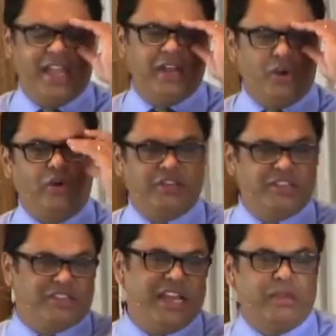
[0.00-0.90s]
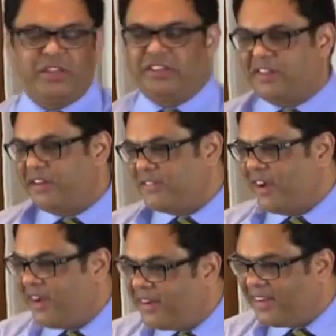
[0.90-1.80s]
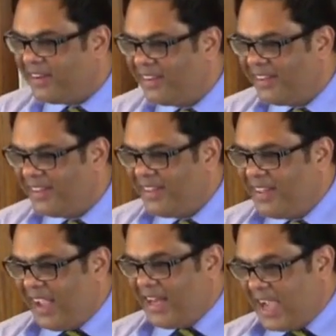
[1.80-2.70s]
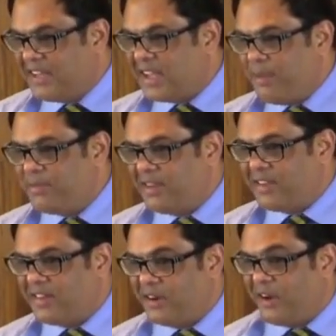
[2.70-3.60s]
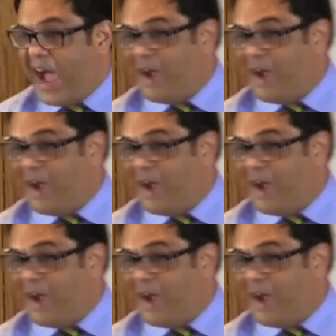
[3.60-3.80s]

he knows he's dealing with the Son of God. And yet he comes and says, you know,